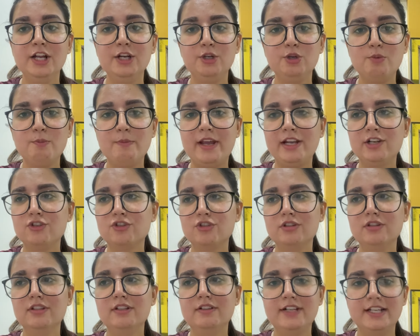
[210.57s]
to
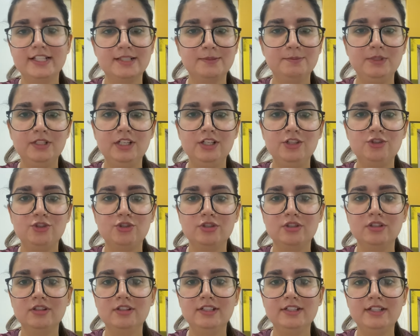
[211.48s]
mention the
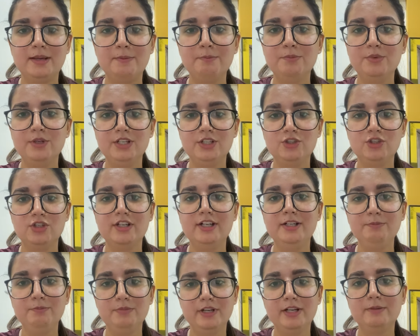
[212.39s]
respiration, the temperature,
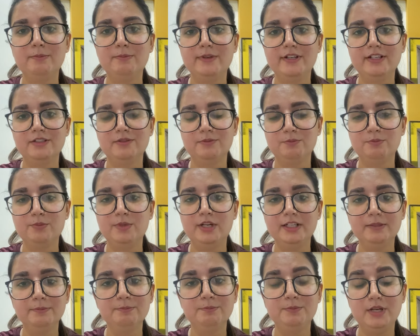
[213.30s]
and blood
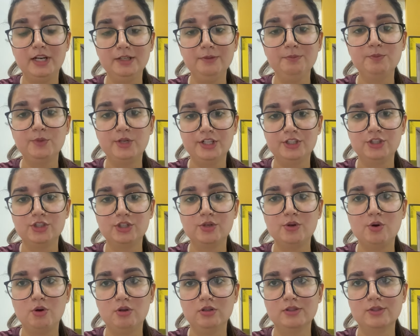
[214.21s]
pressure
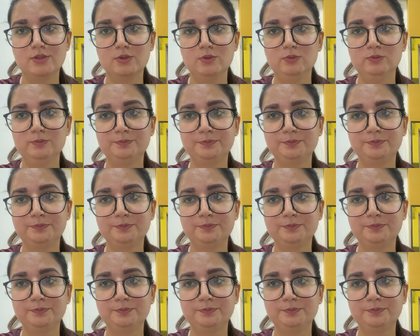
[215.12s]
also.